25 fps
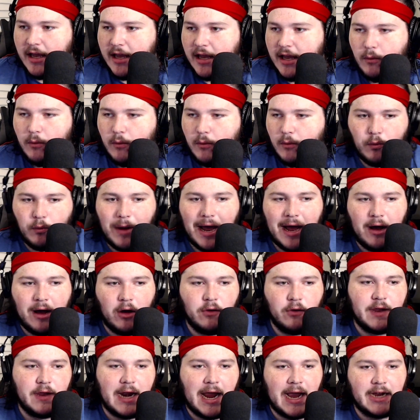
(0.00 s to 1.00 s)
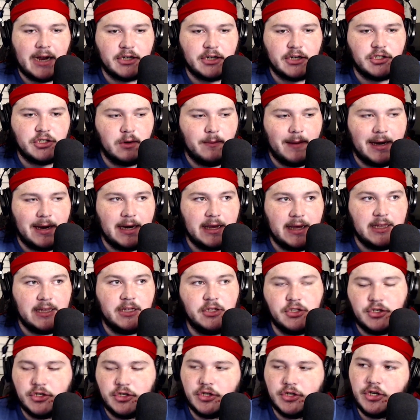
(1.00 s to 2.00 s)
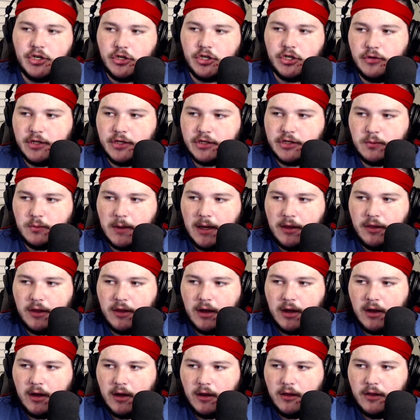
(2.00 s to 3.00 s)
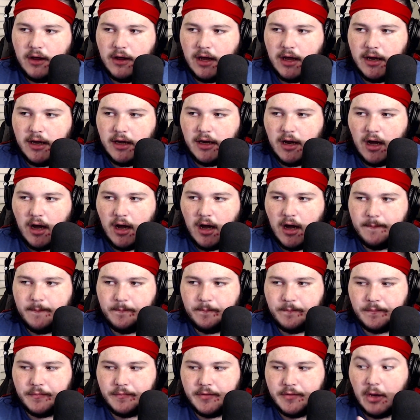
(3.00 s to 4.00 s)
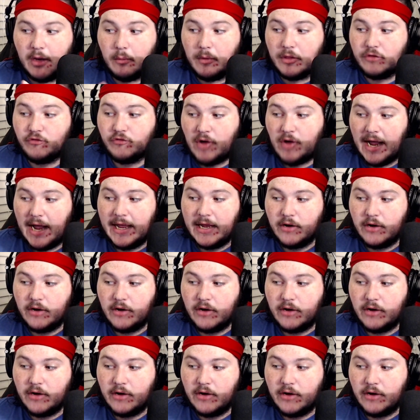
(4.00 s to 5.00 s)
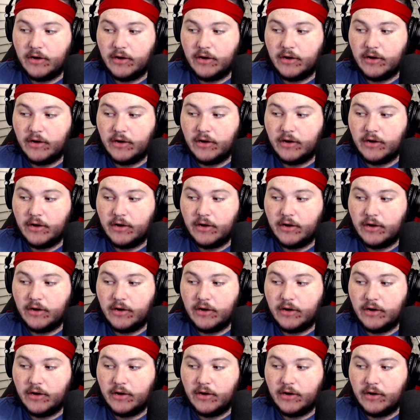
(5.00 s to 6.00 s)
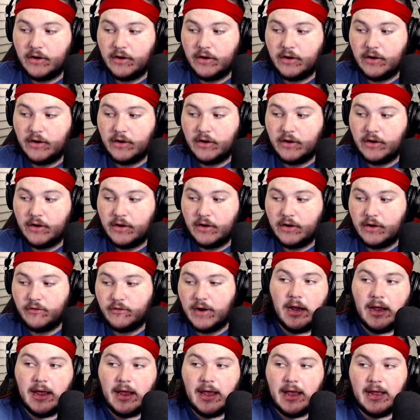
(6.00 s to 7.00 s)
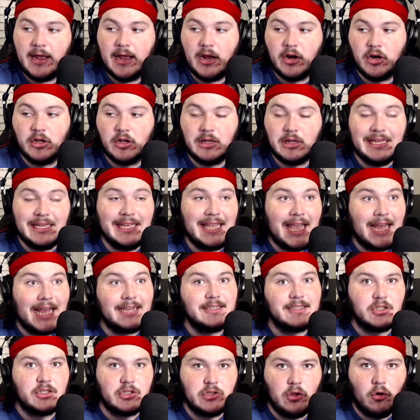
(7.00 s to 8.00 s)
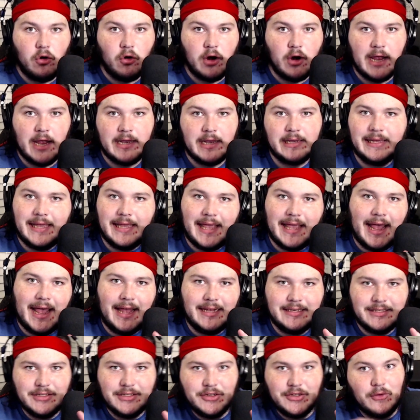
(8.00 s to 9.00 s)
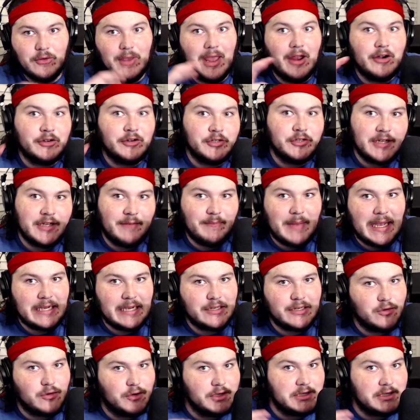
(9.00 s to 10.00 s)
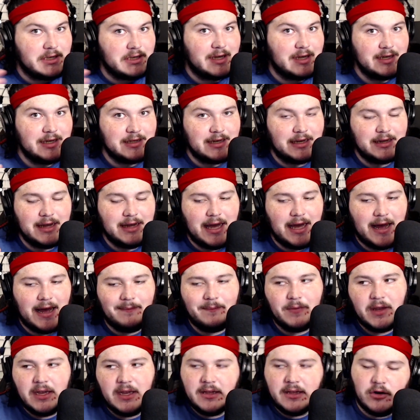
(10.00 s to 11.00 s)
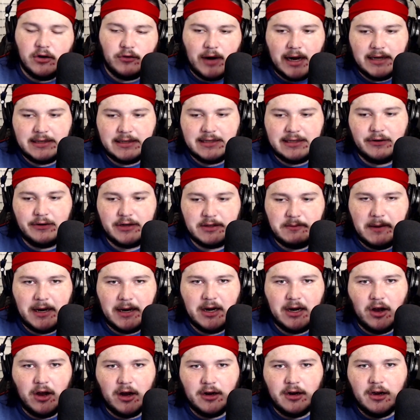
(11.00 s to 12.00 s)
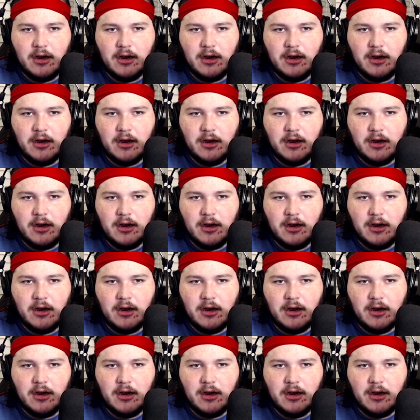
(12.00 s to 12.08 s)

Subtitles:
with WoW that actually would have made it easier to do this with than with Riot, right? So yes, Riot has its lore, or League has its lore, and League has, characters have backstories and things like that Riot's now expanding on.